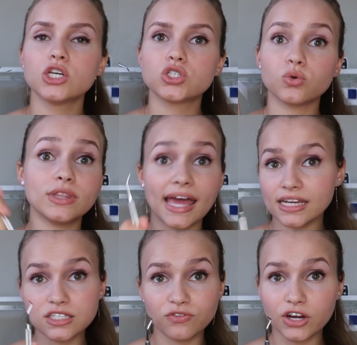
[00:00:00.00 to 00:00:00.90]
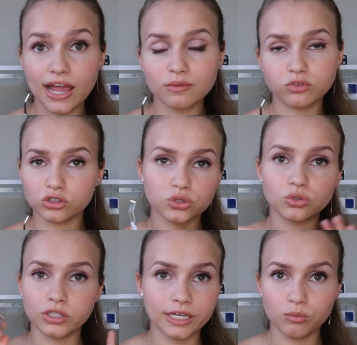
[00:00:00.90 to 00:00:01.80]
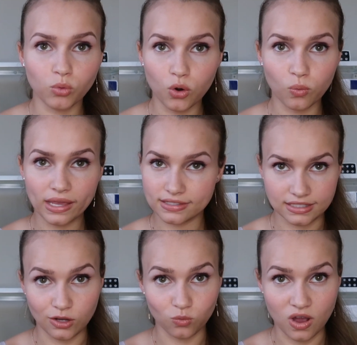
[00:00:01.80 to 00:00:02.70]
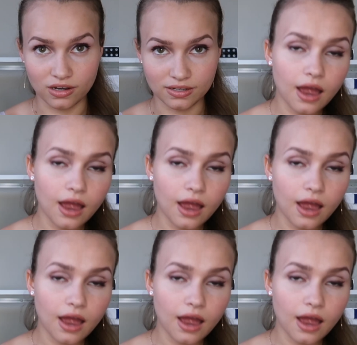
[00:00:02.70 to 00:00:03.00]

So that is a very helpful tool in more ways than one.